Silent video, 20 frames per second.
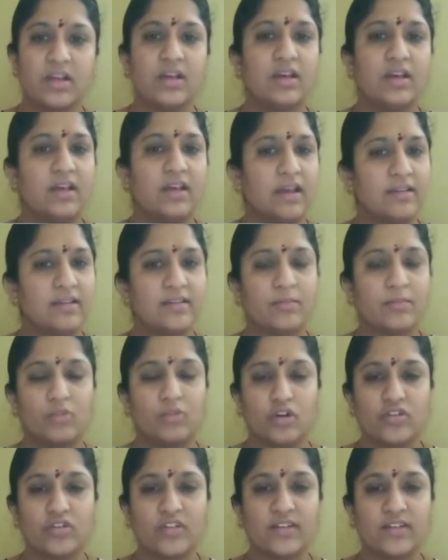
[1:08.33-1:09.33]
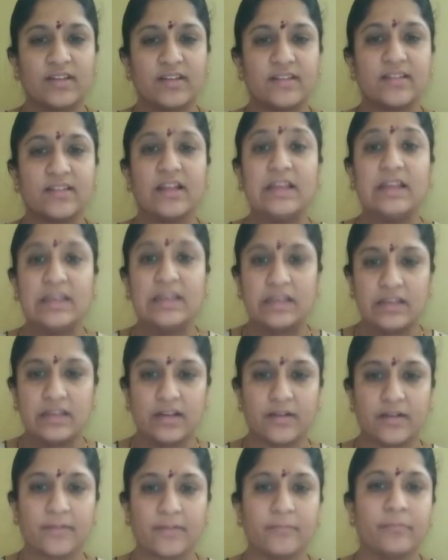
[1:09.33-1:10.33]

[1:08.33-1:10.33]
Hence the process is linear,